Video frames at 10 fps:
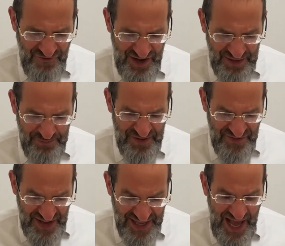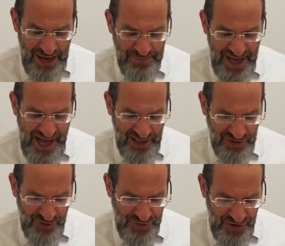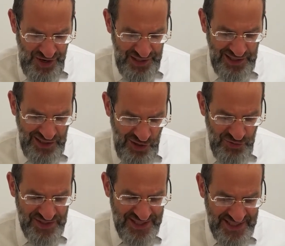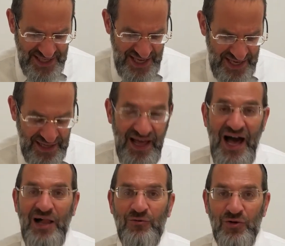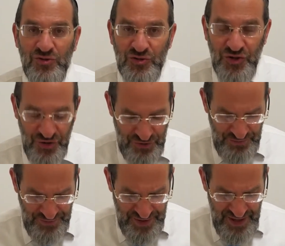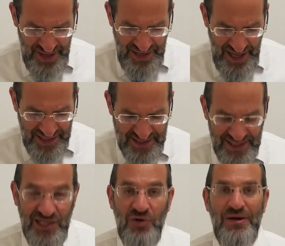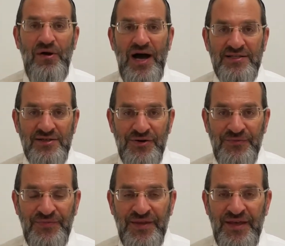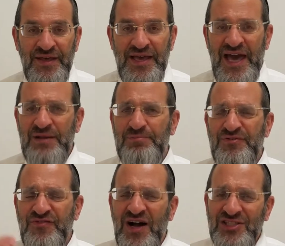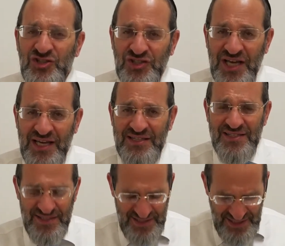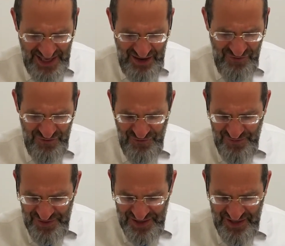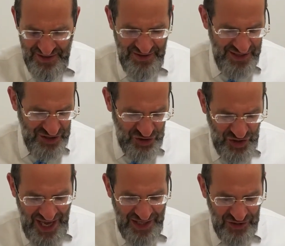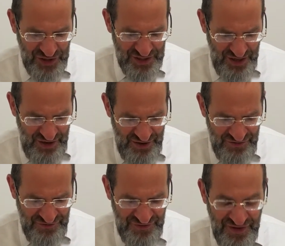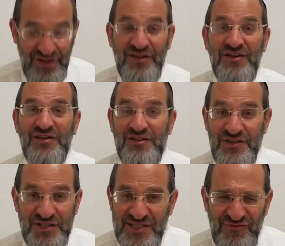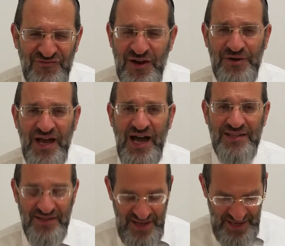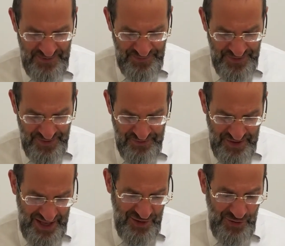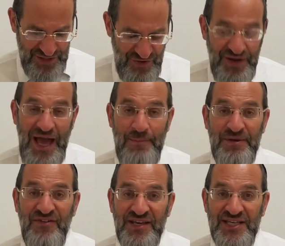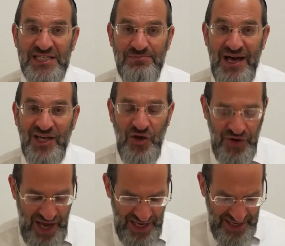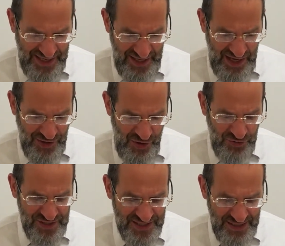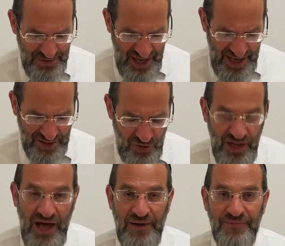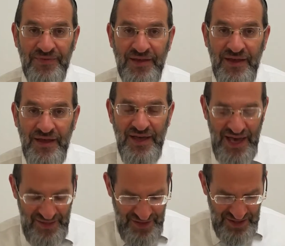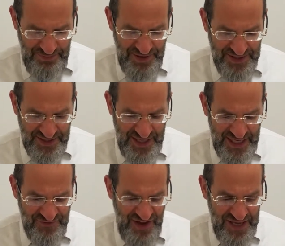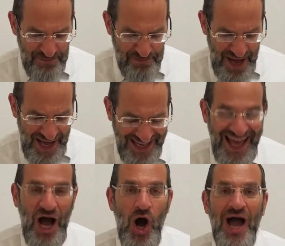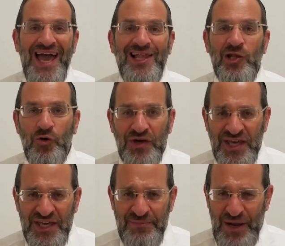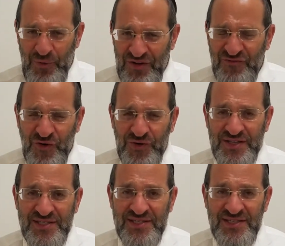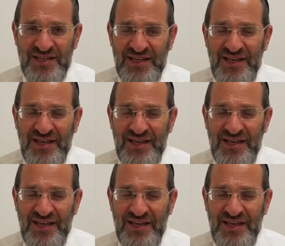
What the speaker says: Vayal me'al Yonah liyost se'el al rosho l'hatzilo mera'ato. And it provides shade to save him from the challenges of this very hot day. And Yonah is very happy. Vayismach Yonah ala kikayon simcha gdola. And then the pasuk says, Vayeman ha'elokim. And I want to focus.